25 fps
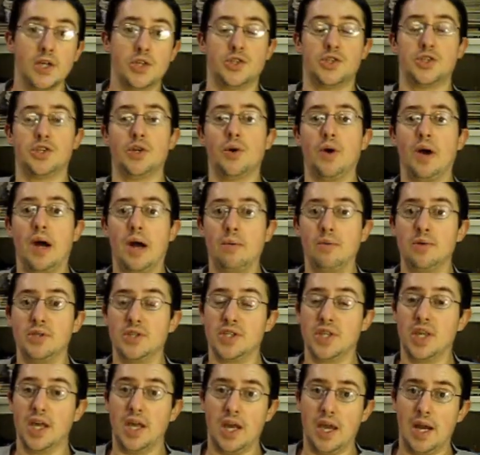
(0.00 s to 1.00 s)
So I
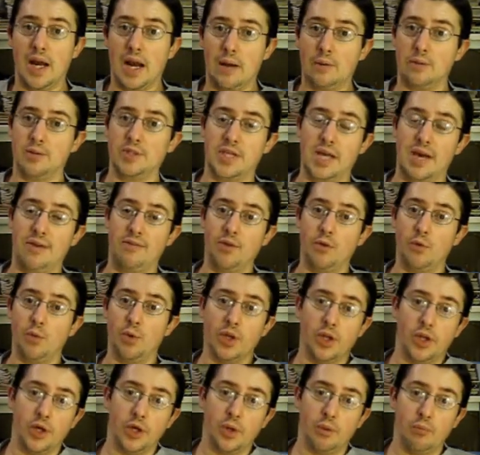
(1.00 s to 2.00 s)
was thinking I was having
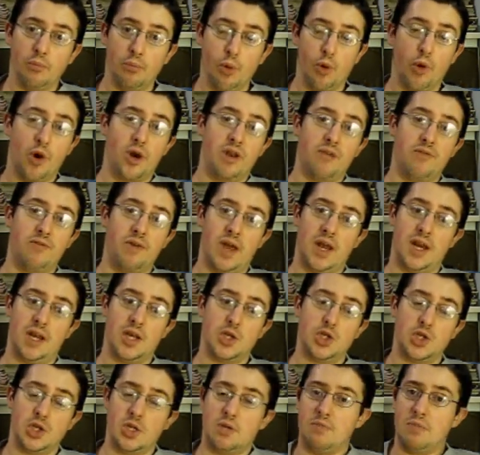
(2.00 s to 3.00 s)
really good board
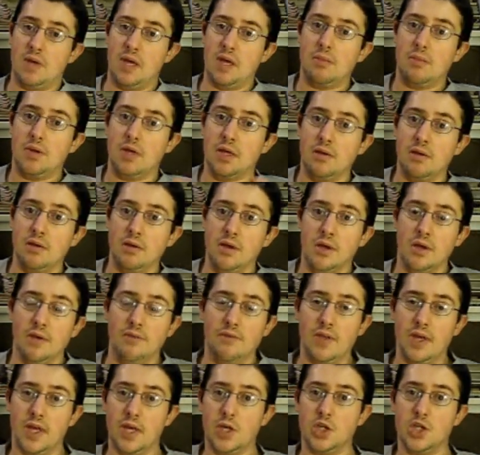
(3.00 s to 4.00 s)
advantage, and maybe
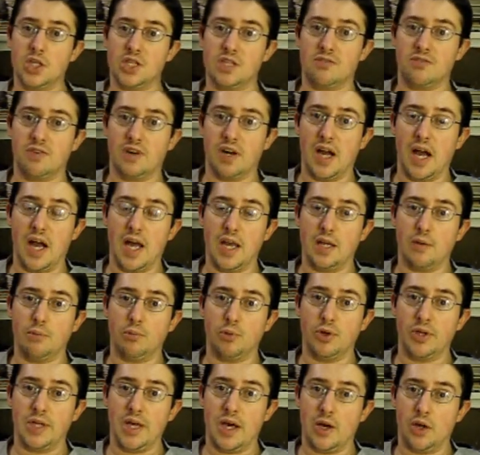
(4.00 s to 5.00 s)
they just forgotten to
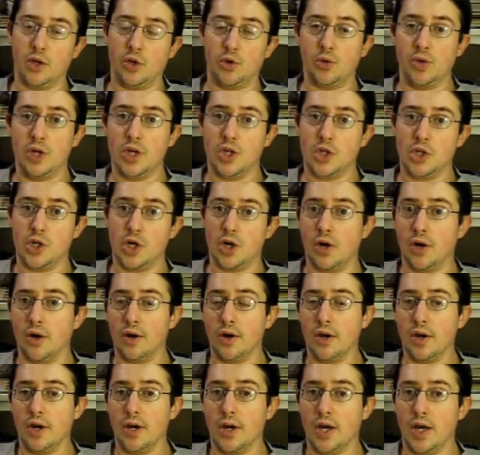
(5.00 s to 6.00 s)
put down a
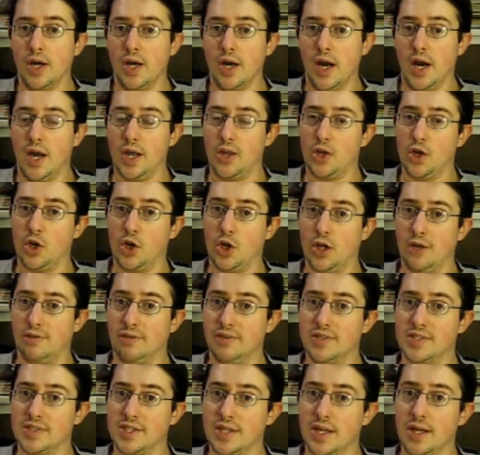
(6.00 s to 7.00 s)
creature, and then all
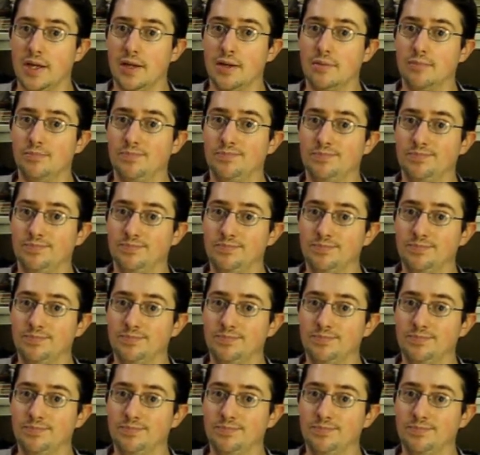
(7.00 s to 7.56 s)
of a sudden